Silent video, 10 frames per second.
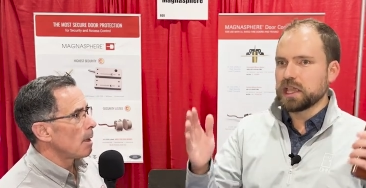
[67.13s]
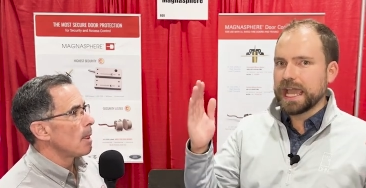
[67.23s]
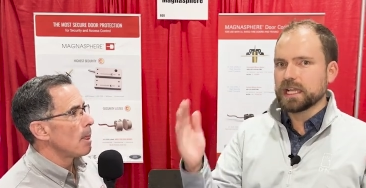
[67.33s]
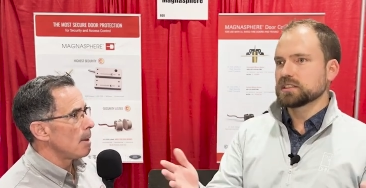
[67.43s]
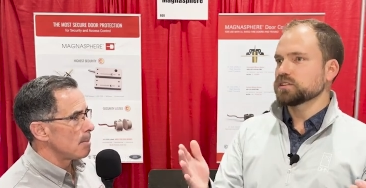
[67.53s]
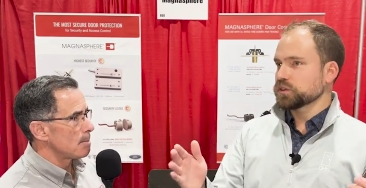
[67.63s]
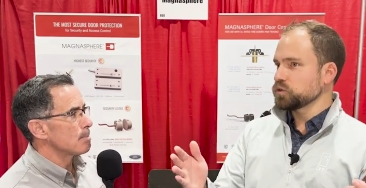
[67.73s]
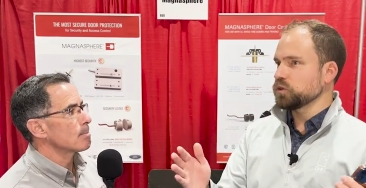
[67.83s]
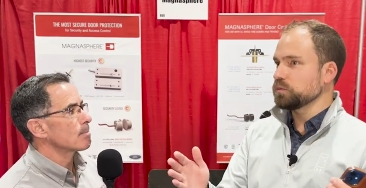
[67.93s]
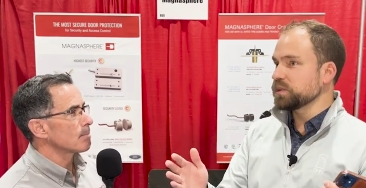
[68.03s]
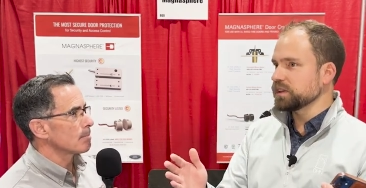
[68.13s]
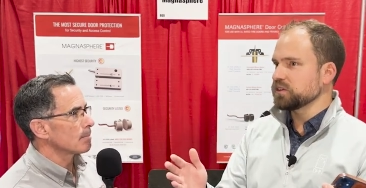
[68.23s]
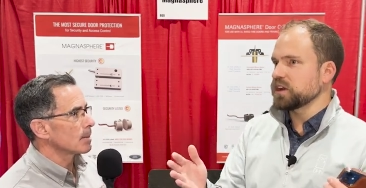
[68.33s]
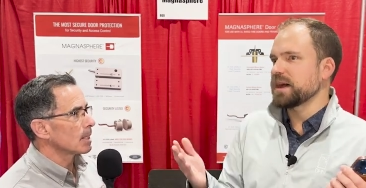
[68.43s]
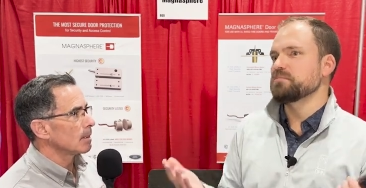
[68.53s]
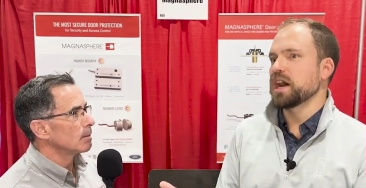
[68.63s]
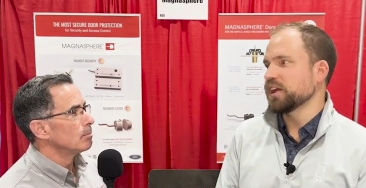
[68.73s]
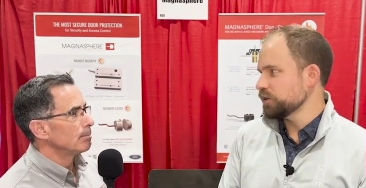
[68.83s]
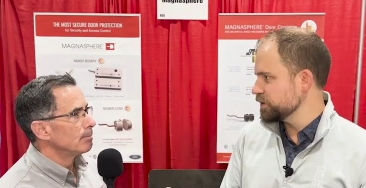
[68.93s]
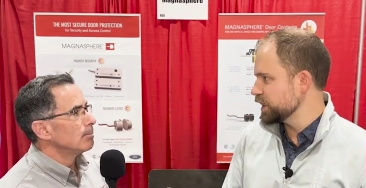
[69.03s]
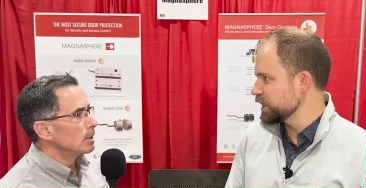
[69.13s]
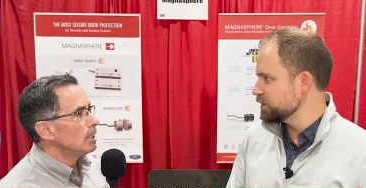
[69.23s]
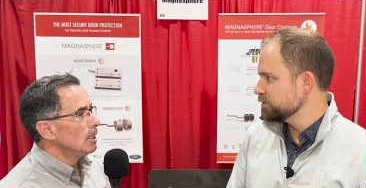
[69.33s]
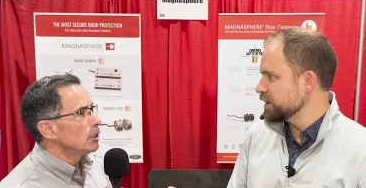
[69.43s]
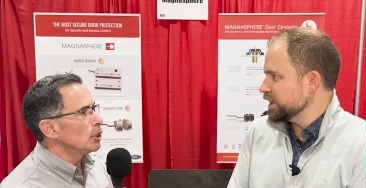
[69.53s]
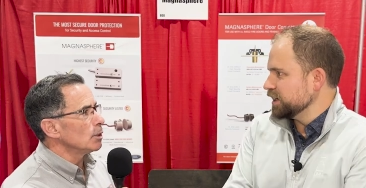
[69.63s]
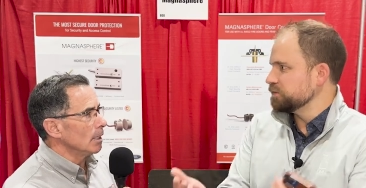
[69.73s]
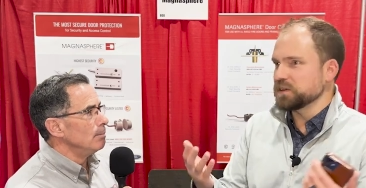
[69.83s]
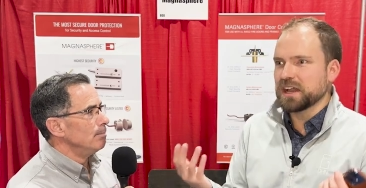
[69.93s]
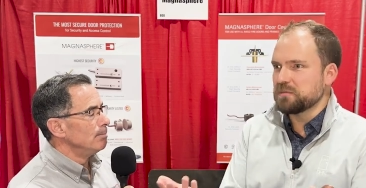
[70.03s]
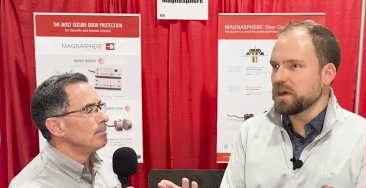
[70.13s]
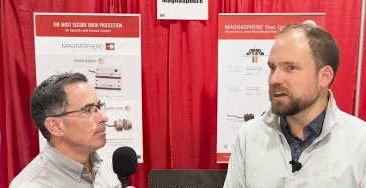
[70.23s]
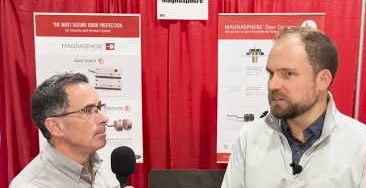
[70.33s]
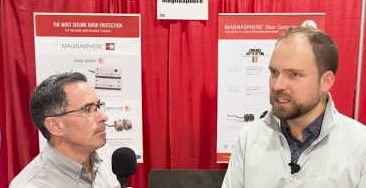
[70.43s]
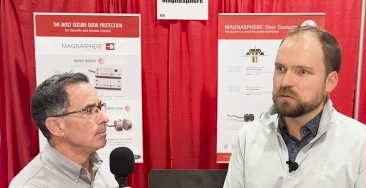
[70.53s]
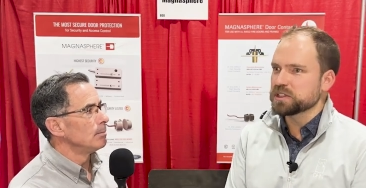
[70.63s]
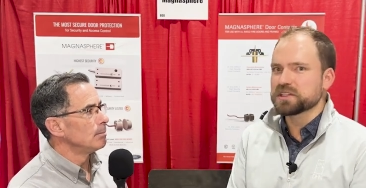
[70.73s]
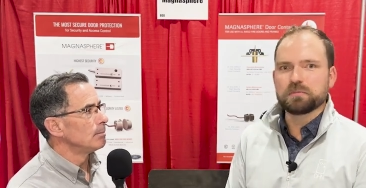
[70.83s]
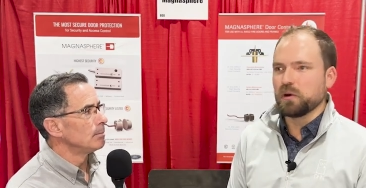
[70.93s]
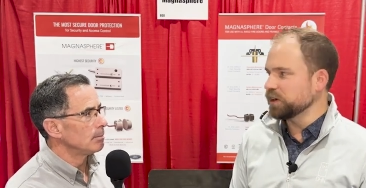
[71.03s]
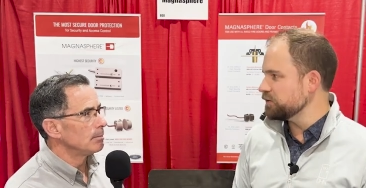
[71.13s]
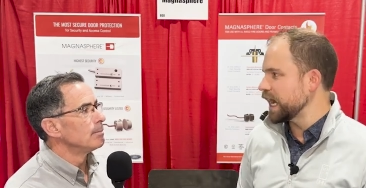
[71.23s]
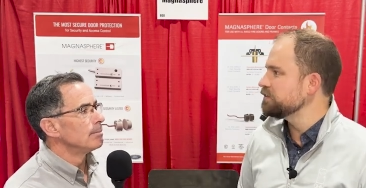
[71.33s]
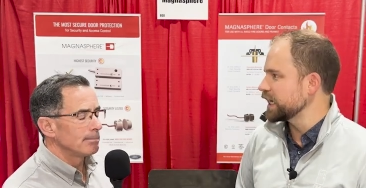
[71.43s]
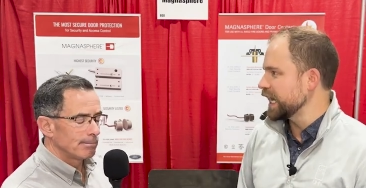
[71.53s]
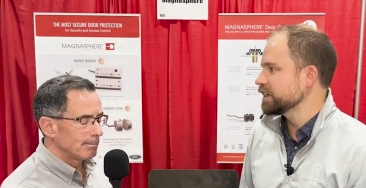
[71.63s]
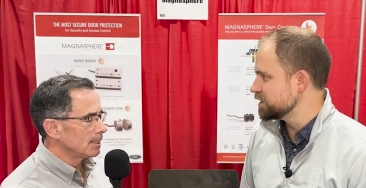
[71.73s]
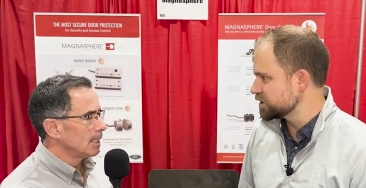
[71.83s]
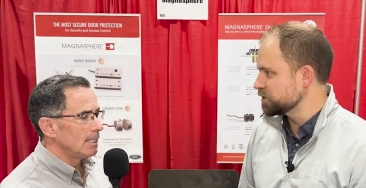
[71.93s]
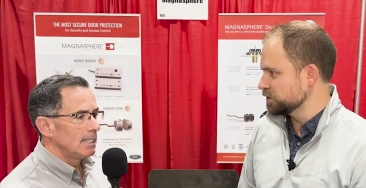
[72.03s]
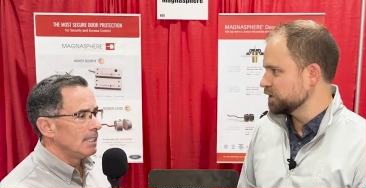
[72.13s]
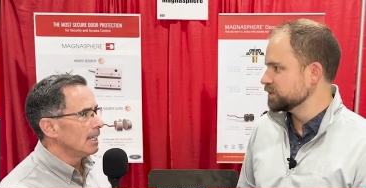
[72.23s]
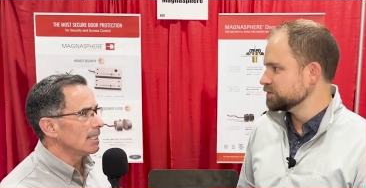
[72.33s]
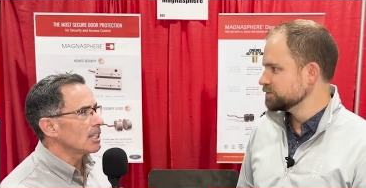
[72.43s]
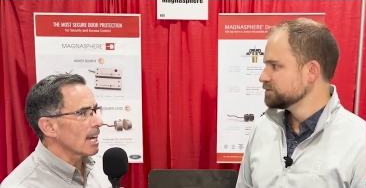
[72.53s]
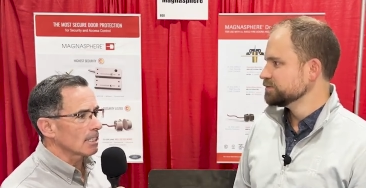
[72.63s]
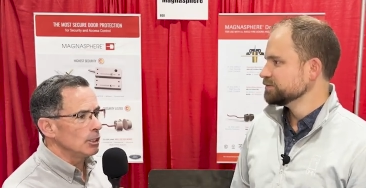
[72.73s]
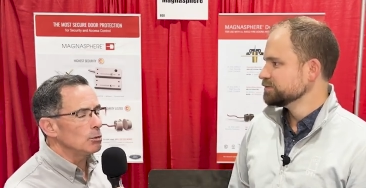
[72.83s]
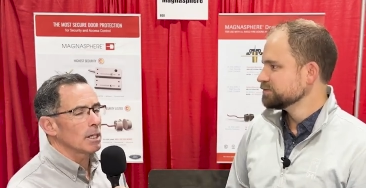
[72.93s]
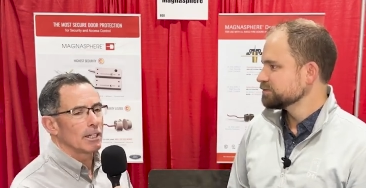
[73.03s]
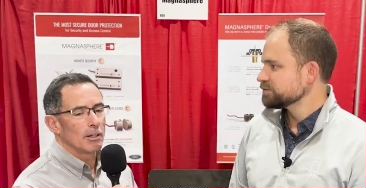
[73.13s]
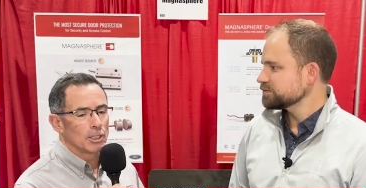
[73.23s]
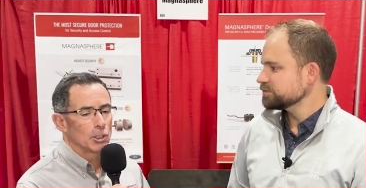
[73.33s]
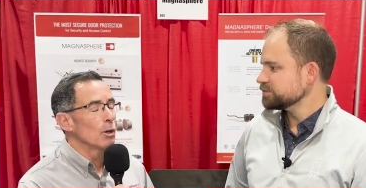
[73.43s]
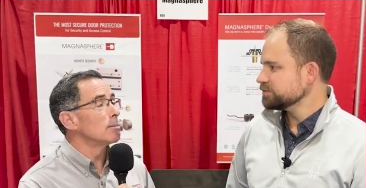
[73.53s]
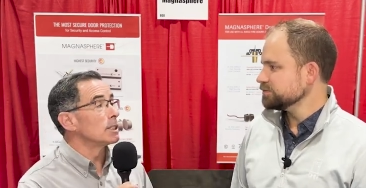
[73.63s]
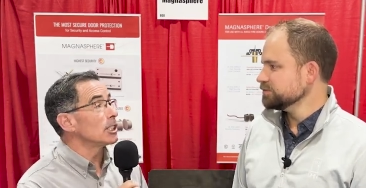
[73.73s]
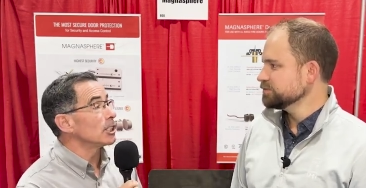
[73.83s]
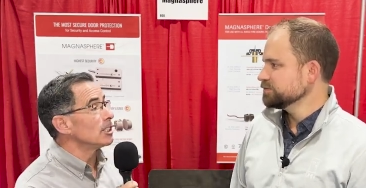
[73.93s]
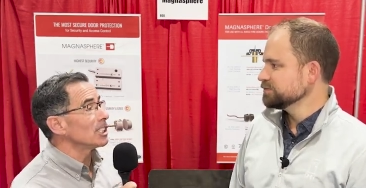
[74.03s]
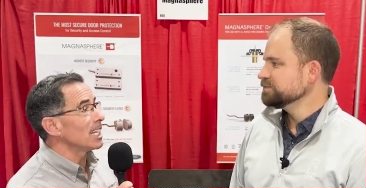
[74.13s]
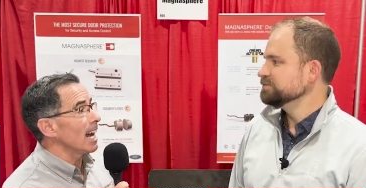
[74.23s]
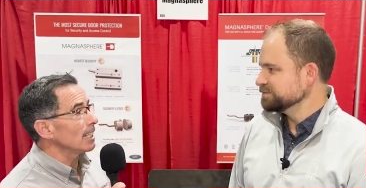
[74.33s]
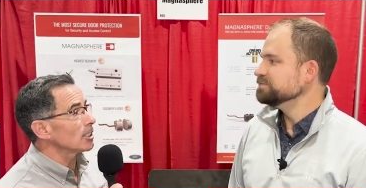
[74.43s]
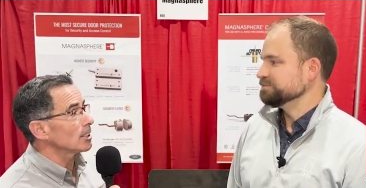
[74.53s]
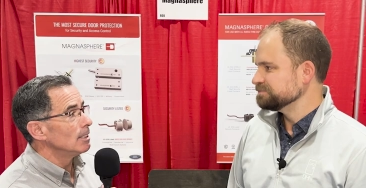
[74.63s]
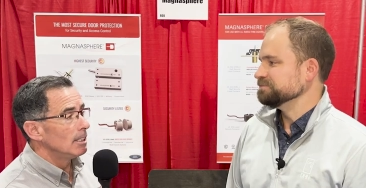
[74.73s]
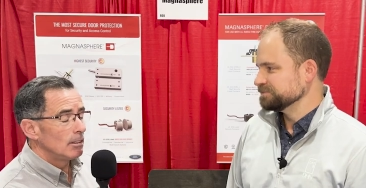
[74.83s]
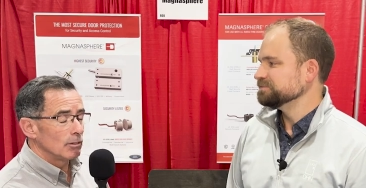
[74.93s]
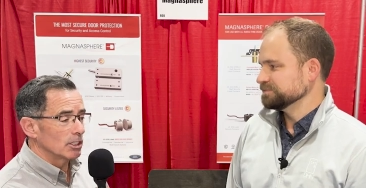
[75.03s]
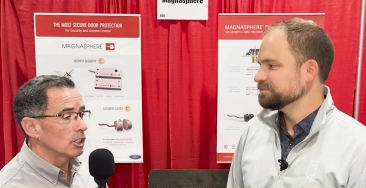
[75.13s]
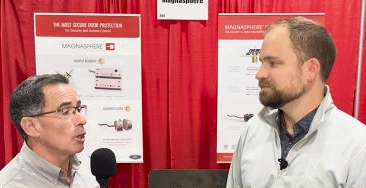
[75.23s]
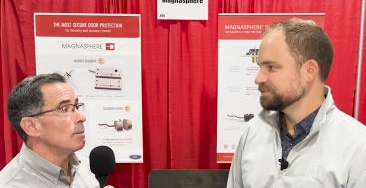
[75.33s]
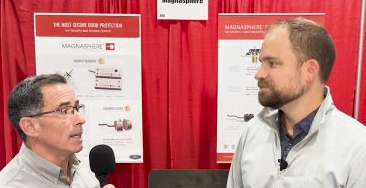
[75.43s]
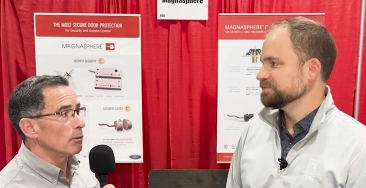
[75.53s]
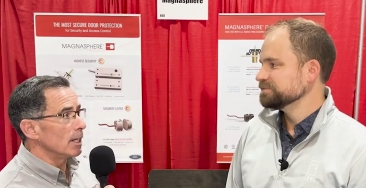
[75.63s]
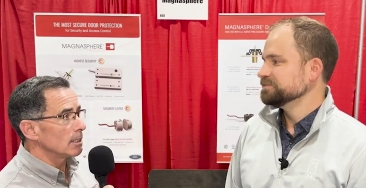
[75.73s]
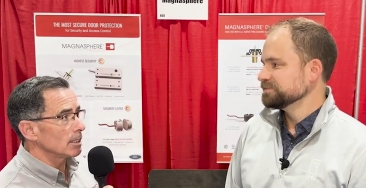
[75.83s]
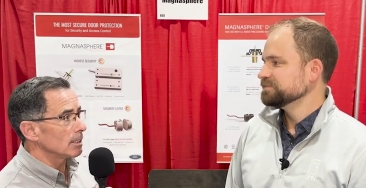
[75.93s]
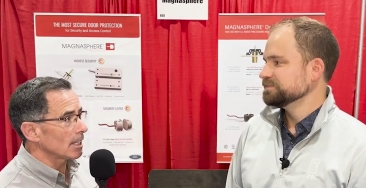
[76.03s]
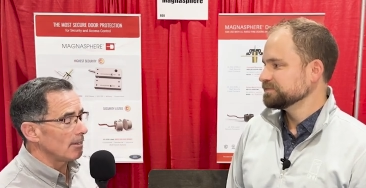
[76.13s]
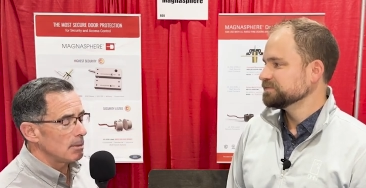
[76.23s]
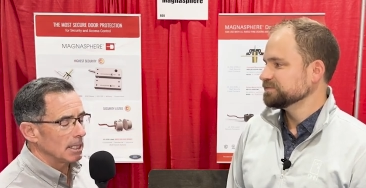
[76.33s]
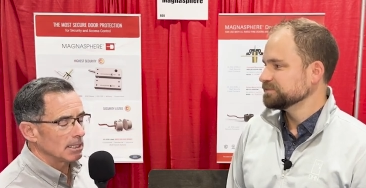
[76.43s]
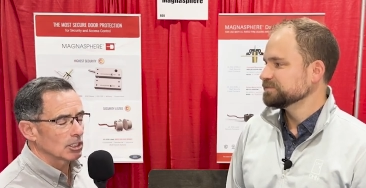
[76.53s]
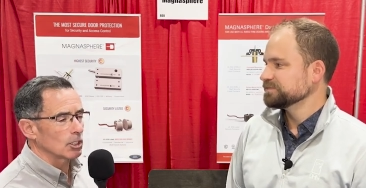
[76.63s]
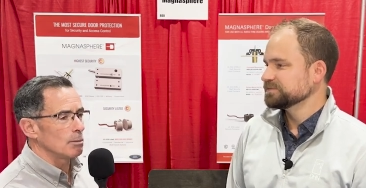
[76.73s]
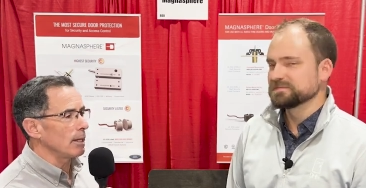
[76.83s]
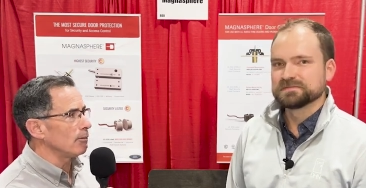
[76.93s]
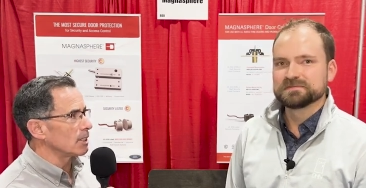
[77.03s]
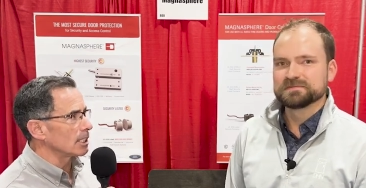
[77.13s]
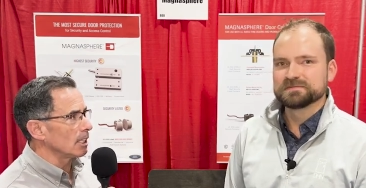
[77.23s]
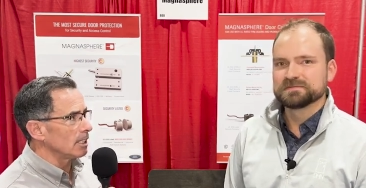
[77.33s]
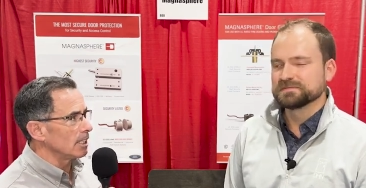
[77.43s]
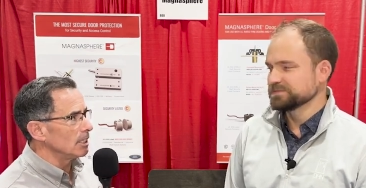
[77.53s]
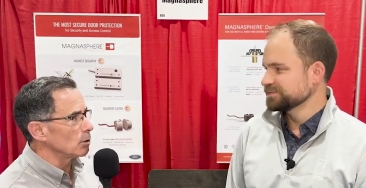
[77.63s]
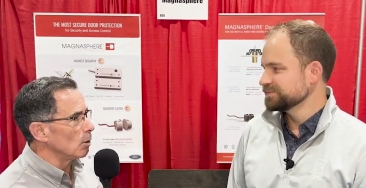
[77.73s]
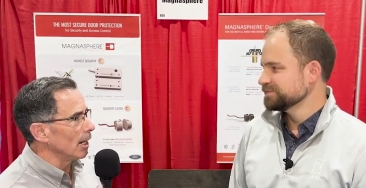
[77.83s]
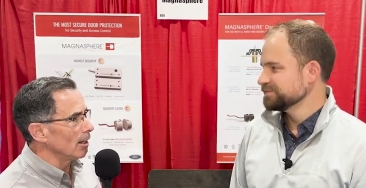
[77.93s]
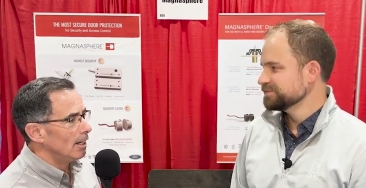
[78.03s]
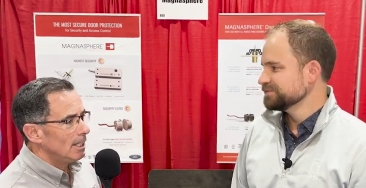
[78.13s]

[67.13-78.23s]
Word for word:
Speaker 1: access control, but they're not monitoring it, right? Sure. If they're not monitoring, what's the point of having access control? Exactly.
Speaker 2: You want to know a door position status for so many reasons. I've been in so many facilities where